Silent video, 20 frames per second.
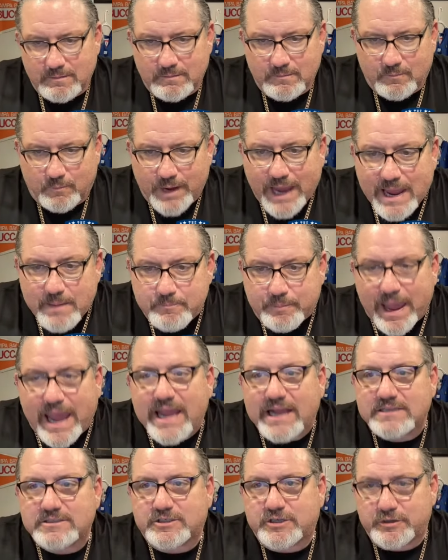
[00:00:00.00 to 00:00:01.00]
We ain't
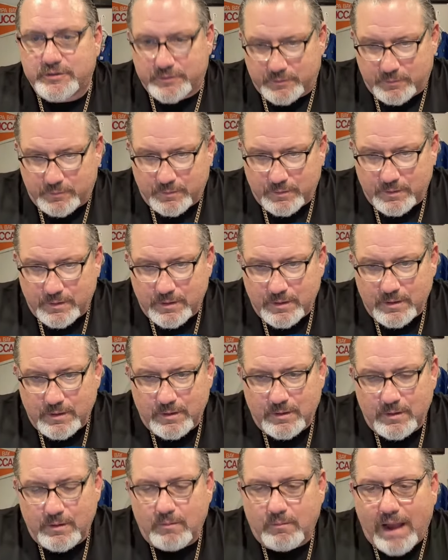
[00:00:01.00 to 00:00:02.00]
paying two
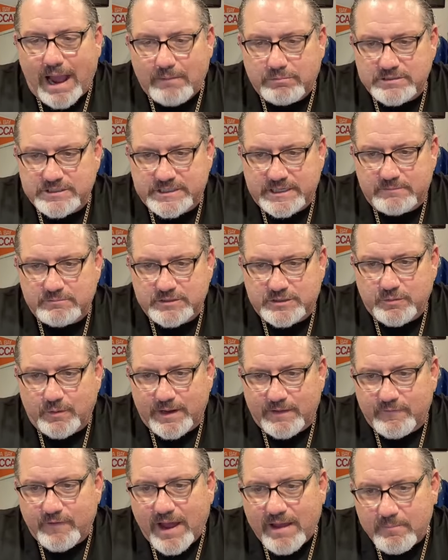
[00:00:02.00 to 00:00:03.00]
wide receivers
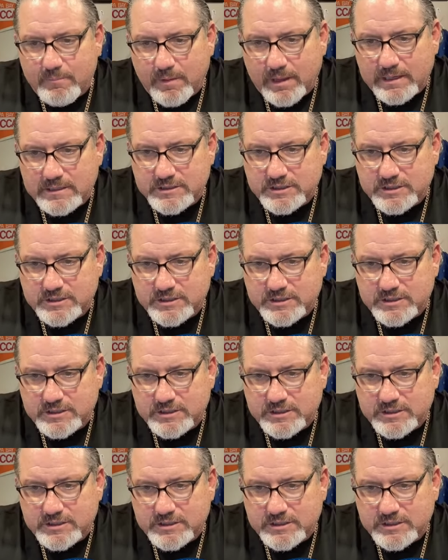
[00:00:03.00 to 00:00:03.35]
25 million,